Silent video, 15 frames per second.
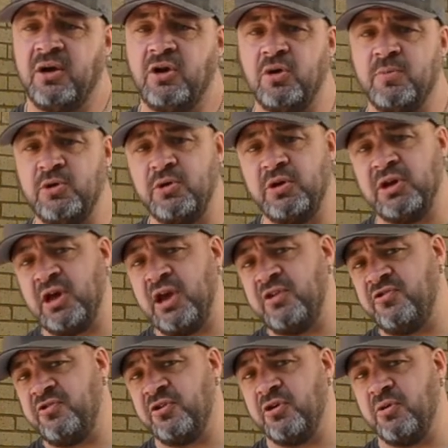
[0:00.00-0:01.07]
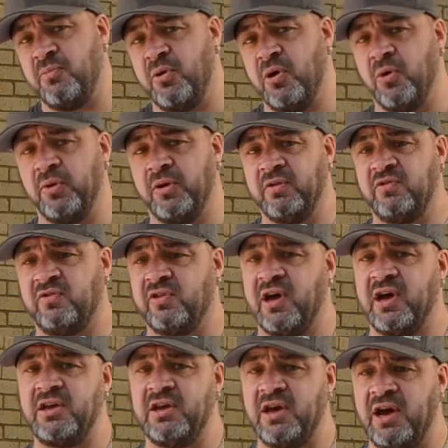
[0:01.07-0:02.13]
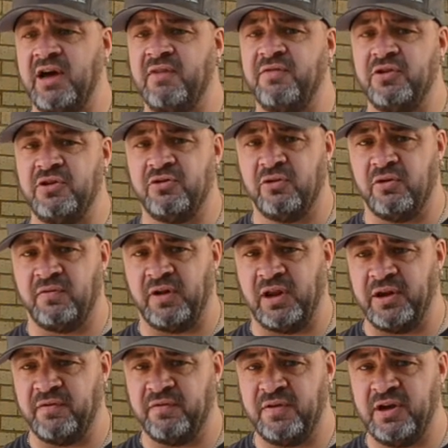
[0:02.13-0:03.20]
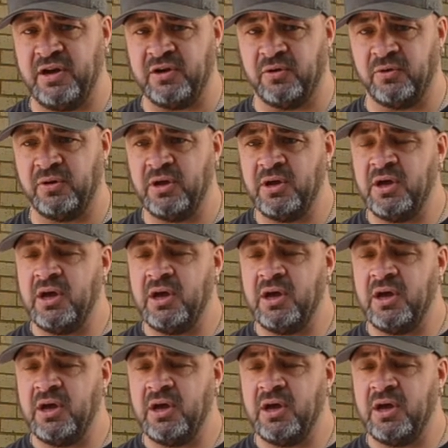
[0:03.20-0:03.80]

communication components that you have in your overland vehicle.